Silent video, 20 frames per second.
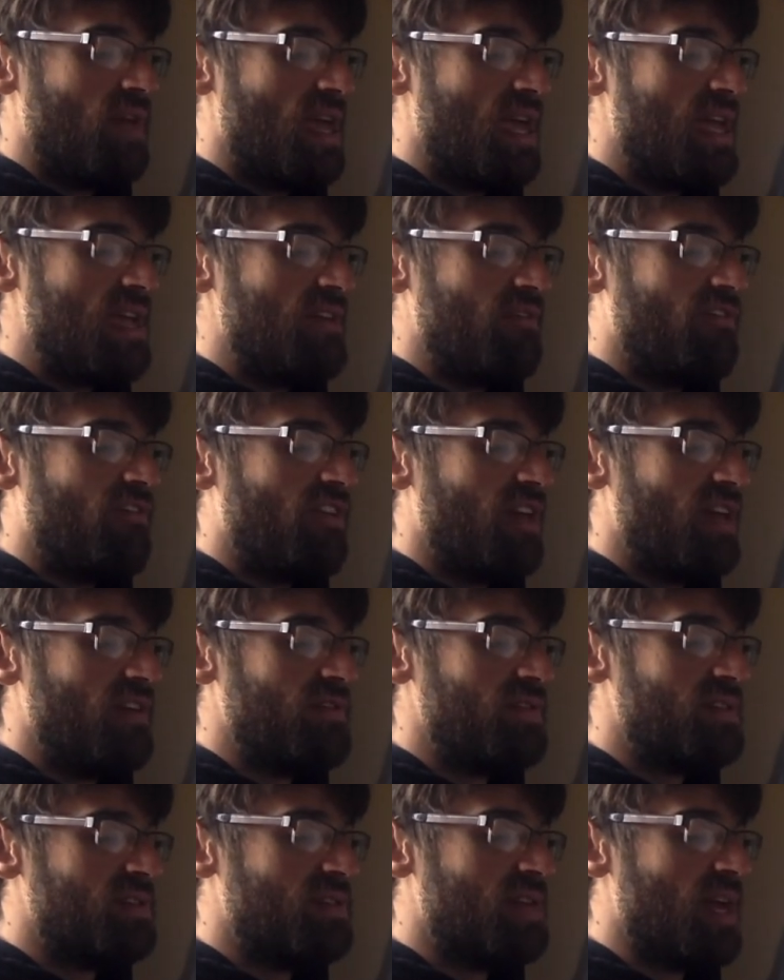
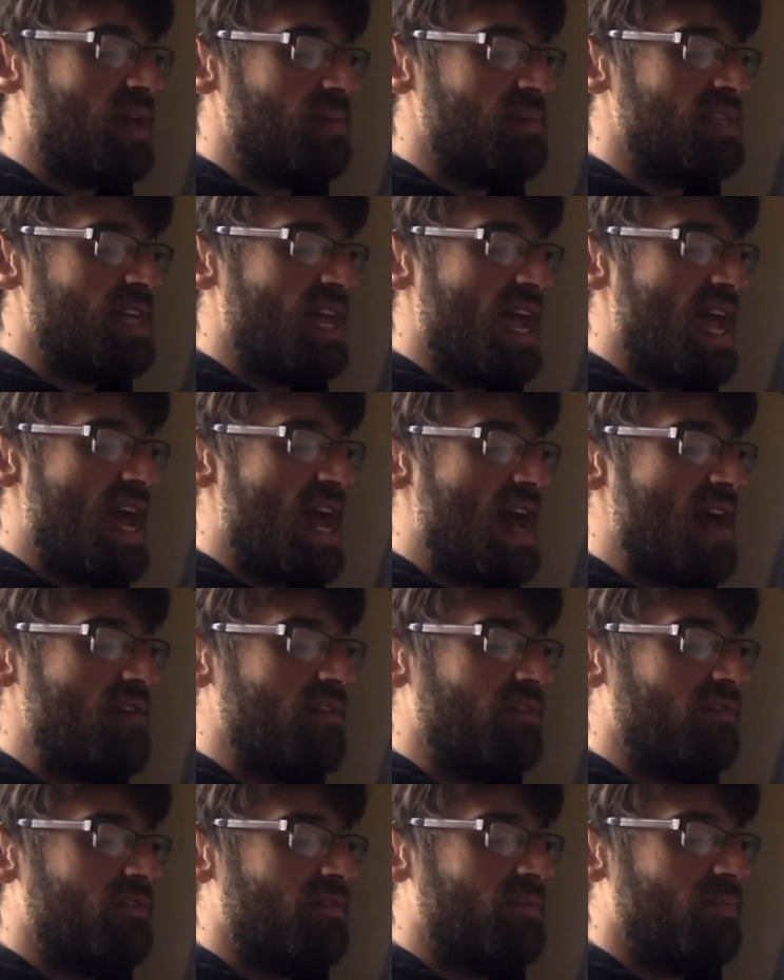8/5 times
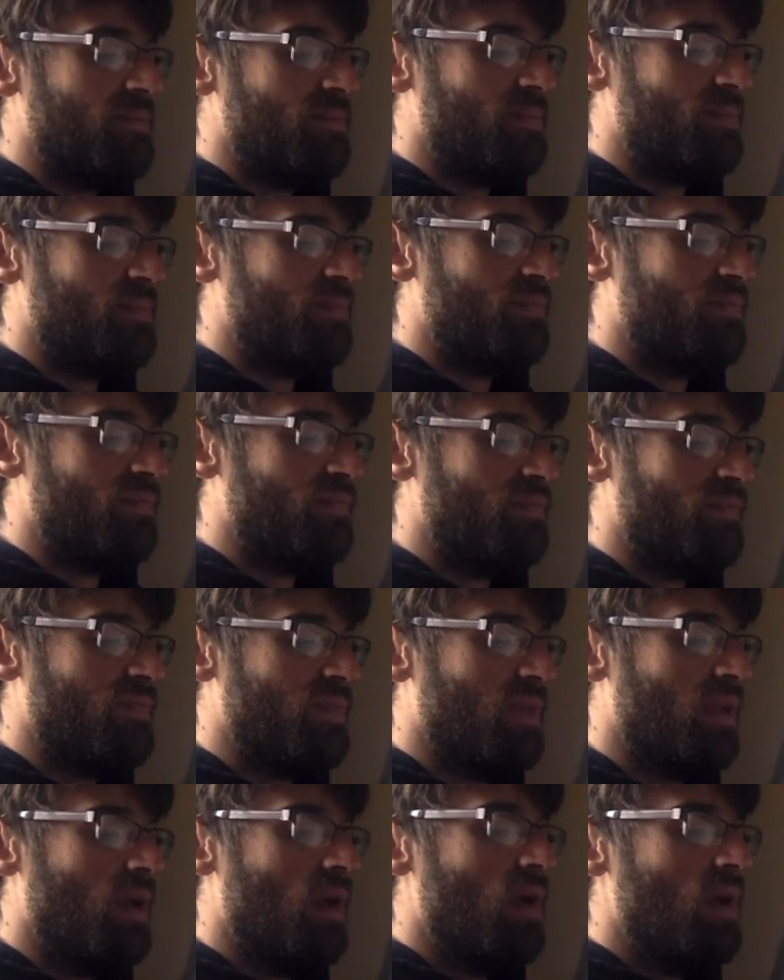1/2,
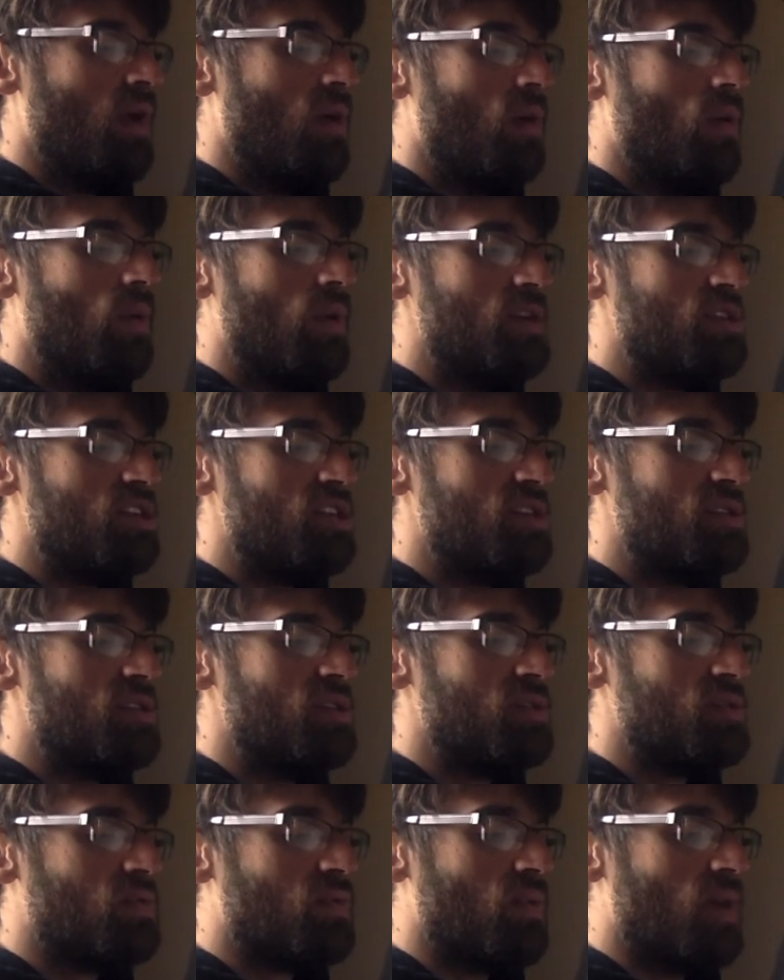which is
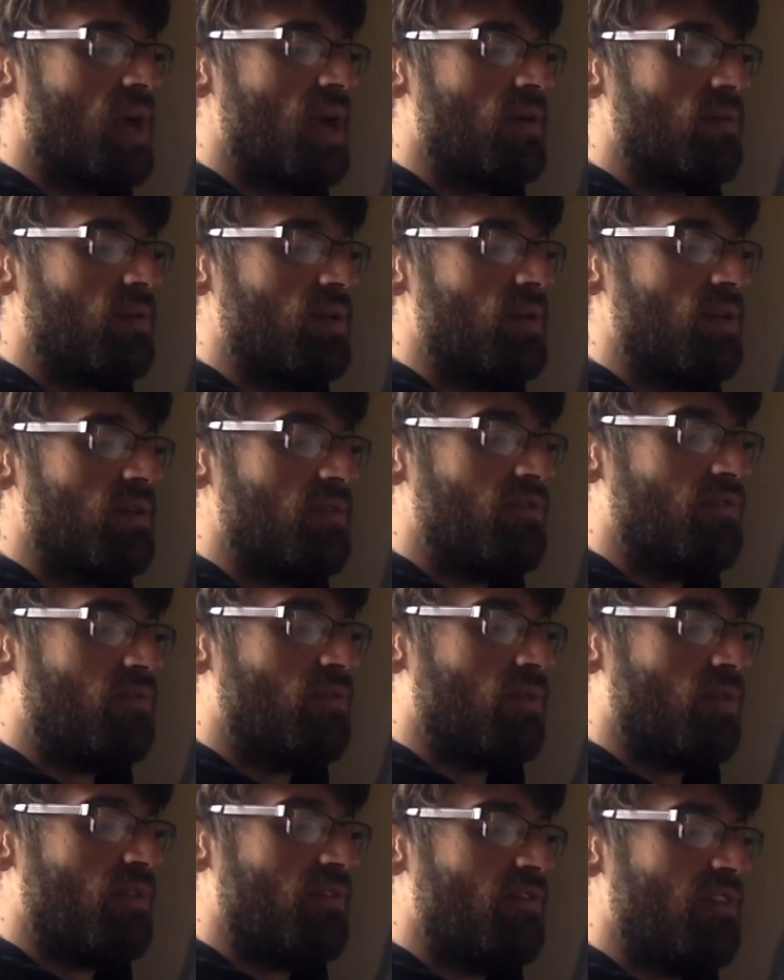the square root of
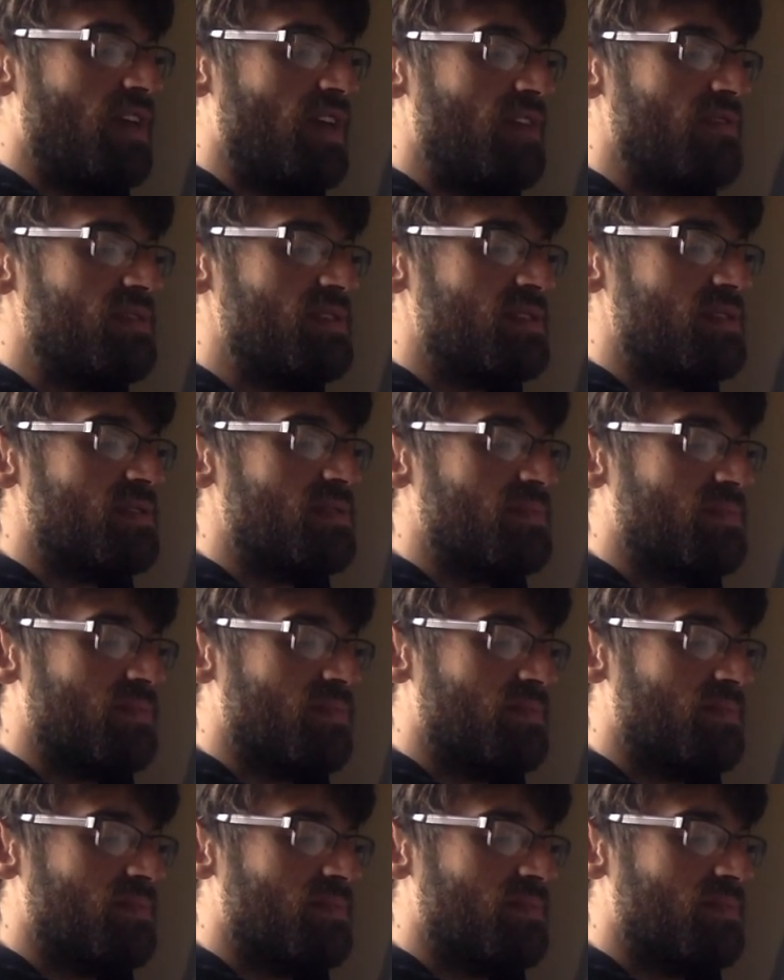4/5,